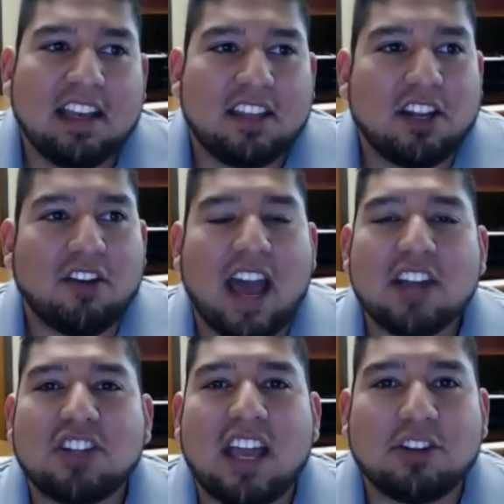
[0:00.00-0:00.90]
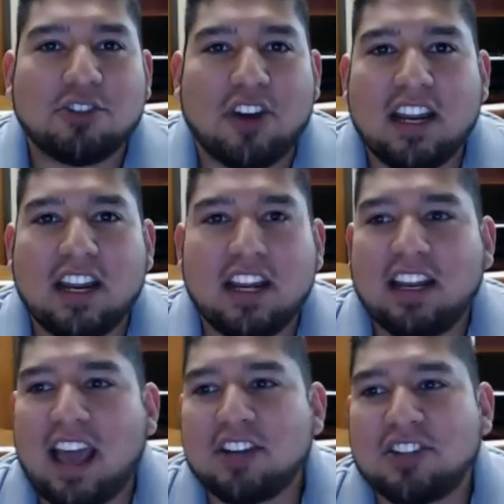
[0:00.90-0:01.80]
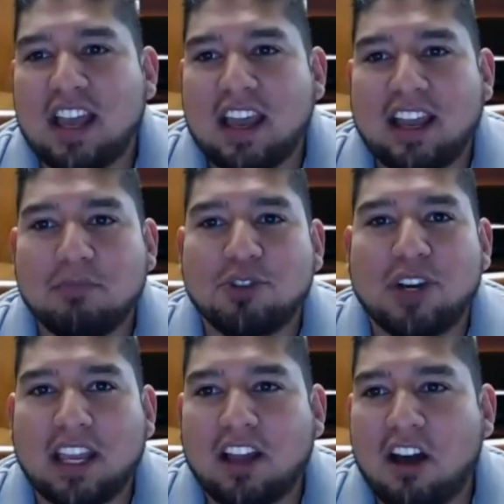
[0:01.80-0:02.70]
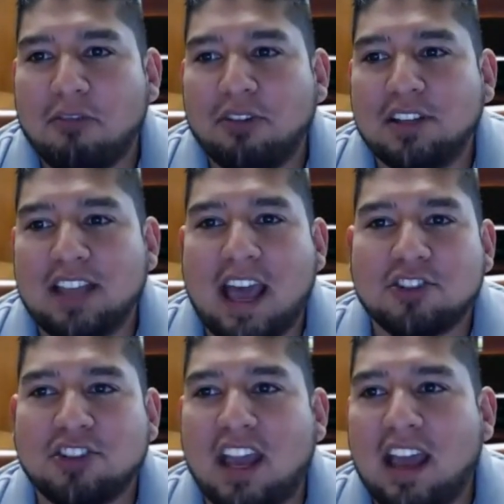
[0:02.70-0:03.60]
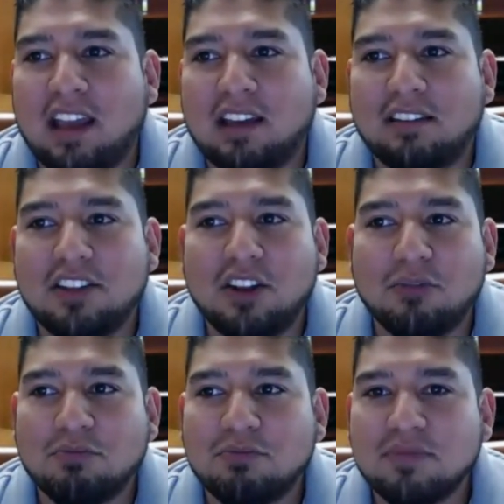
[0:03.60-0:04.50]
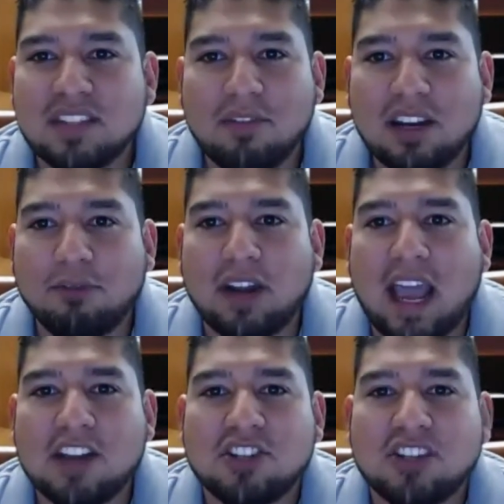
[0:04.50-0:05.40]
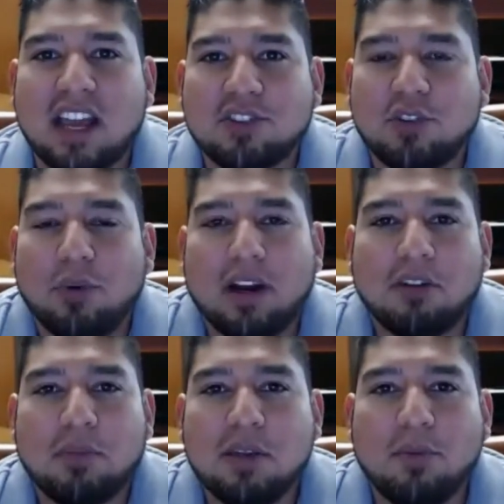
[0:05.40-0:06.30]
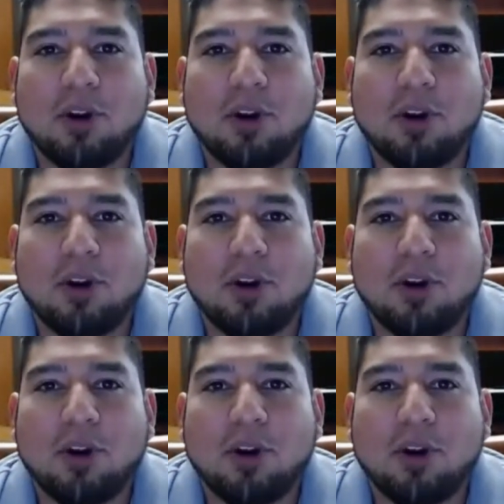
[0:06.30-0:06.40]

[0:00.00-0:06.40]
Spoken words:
hashtag training, hashtag I'm drinking coffees, hashtag, 7 different hashtags to where people